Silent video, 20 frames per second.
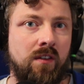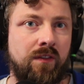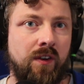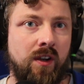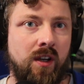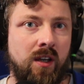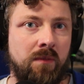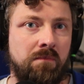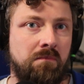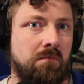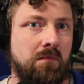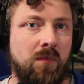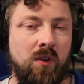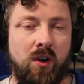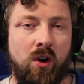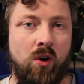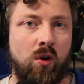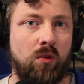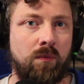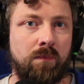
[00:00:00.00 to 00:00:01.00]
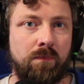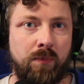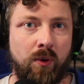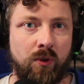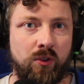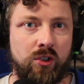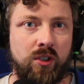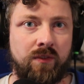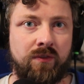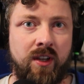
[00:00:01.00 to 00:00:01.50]
for a whole
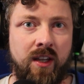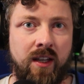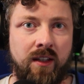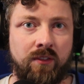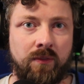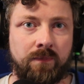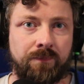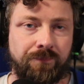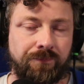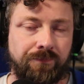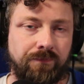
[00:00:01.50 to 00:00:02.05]
bunch of years.